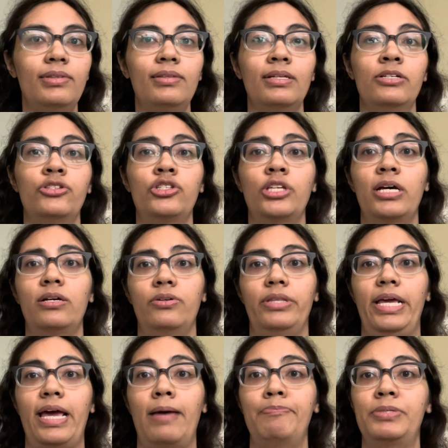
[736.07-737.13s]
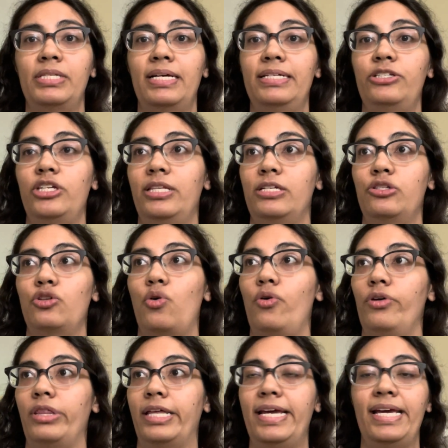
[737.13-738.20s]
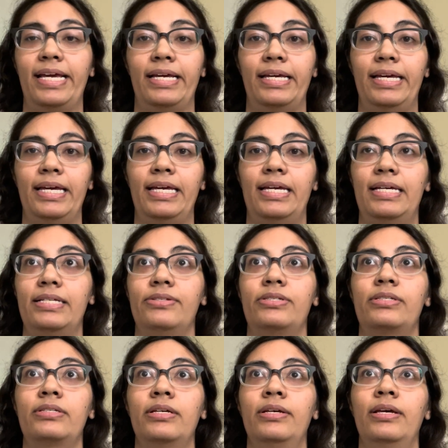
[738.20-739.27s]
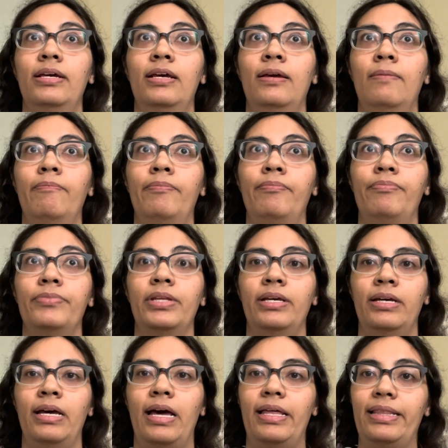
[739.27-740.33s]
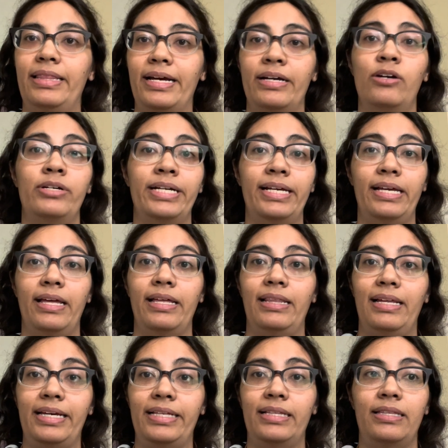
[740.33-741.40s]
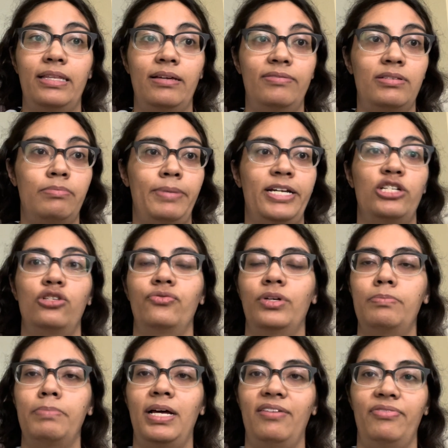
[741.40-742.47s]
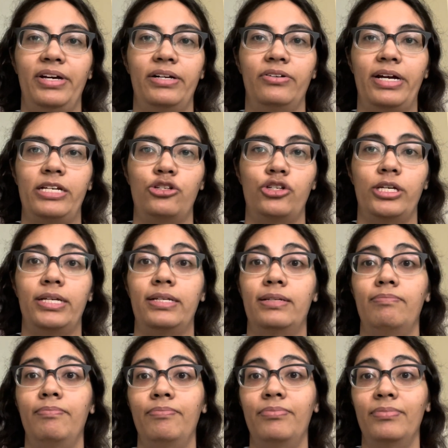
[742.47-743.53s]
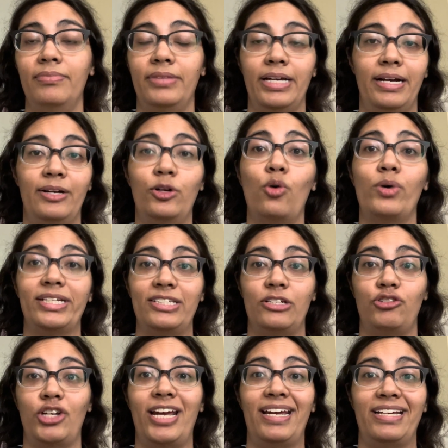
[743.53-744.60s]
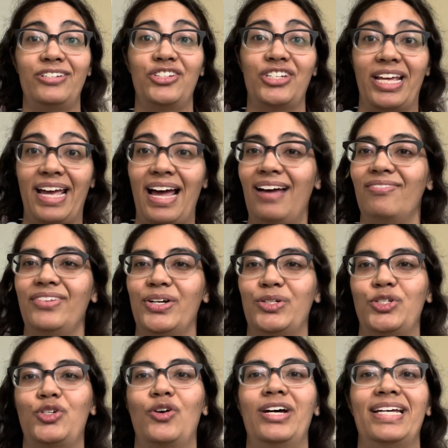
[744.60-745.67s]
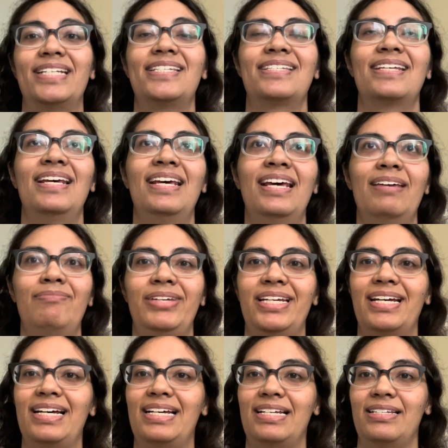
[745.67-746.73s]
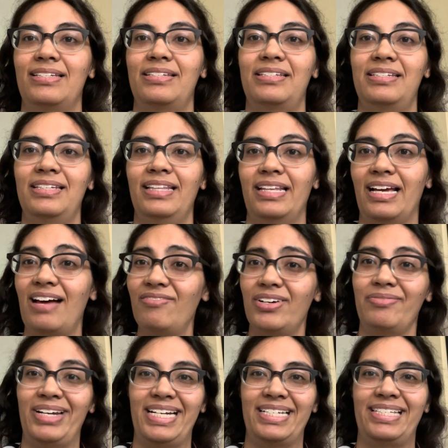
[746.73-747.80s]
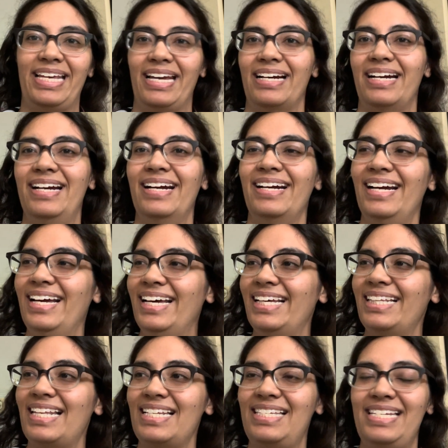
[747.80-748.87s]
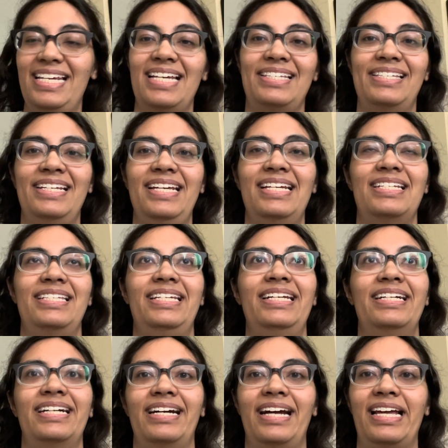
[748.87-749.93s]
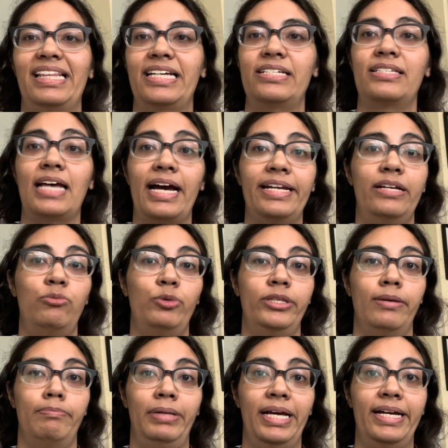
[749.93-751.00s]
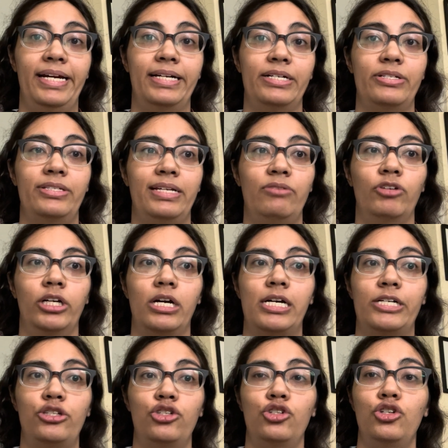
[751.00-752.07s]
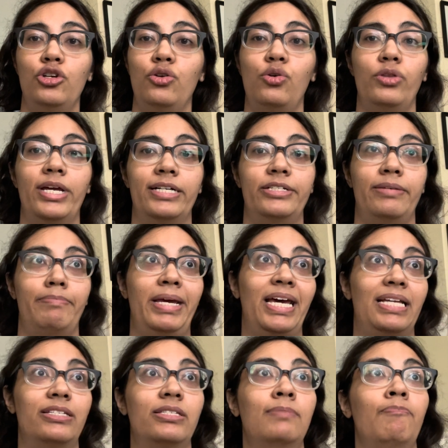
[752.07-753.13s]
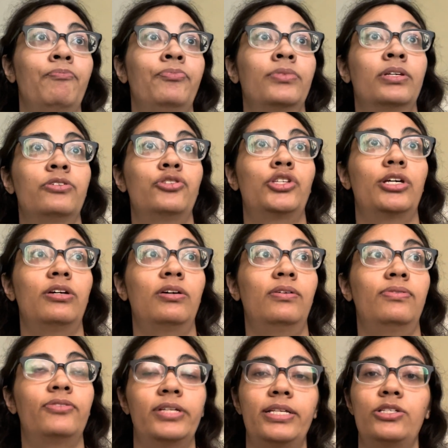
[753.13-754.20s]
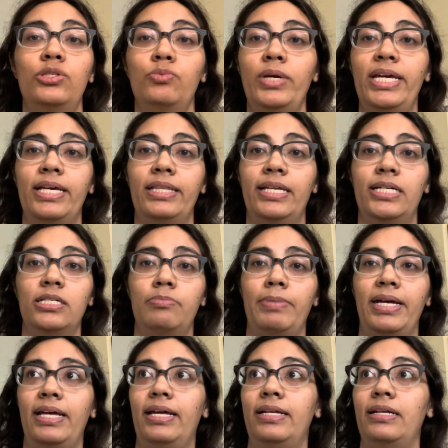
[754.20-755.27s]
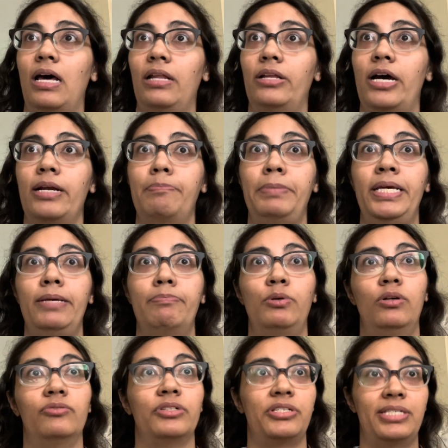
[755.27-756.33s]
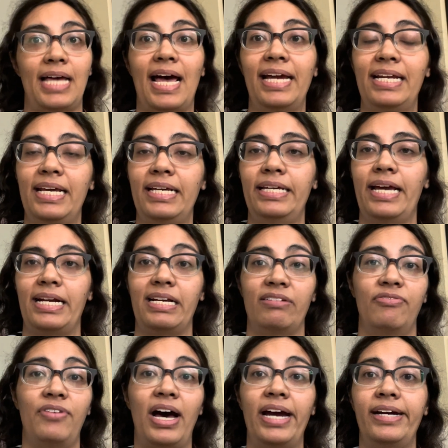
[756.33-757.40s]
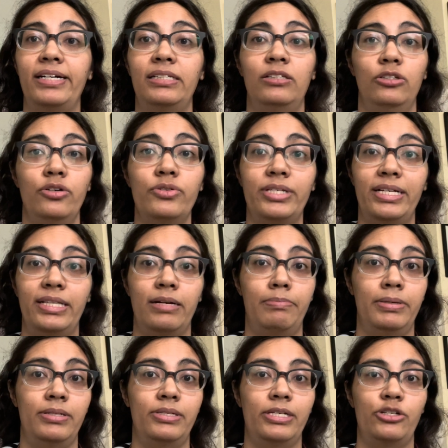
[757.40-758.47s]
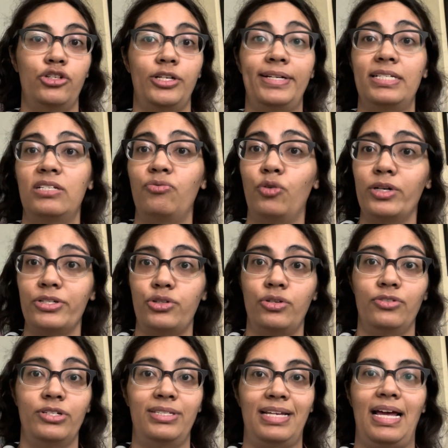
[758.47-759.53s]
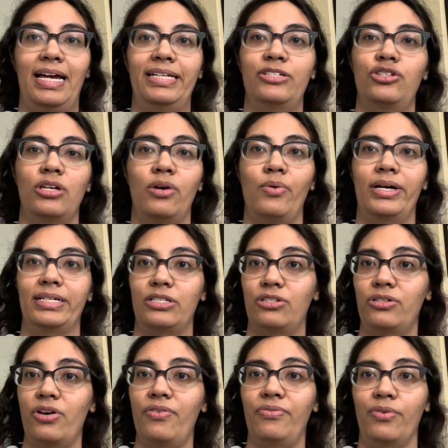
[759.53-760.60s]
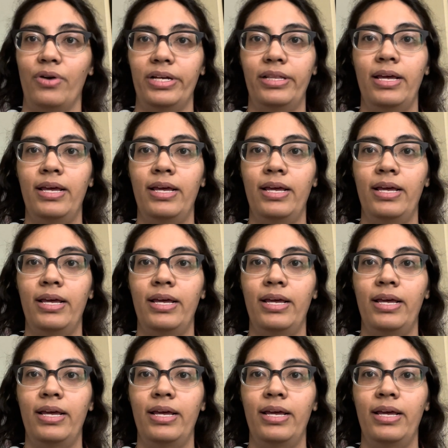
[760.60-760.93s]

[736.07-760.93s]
So the upside to this whole thing is they're going to, the Spanish Football Federation, they're going to change. They have no choice, because the government is here, the CSD is here, and they sided with the players in regards to their demands. So for this week, there's been a lot of people resigning, getting fired, losing their positions, forced to resign, so on and so forth.